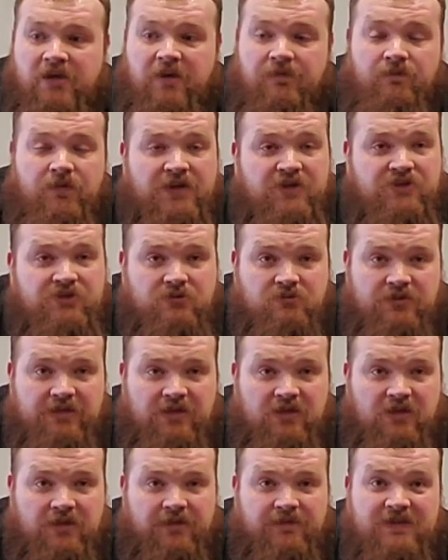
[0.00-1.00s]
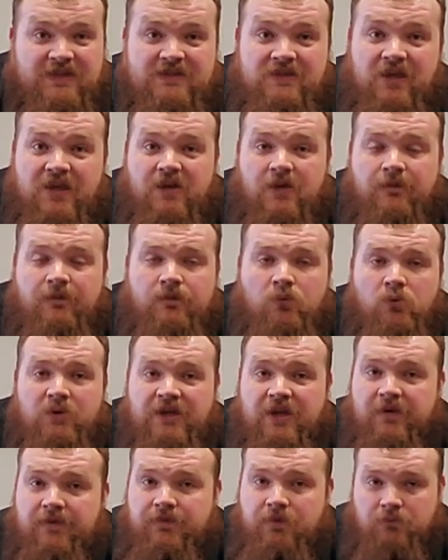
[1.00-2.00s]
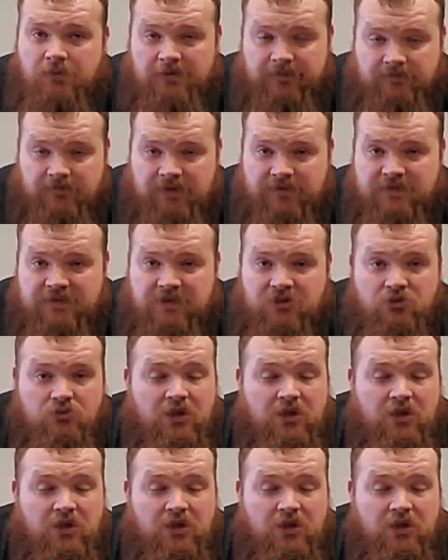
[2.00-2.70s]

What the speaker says: a conventional deadlift is like a Ford F-350.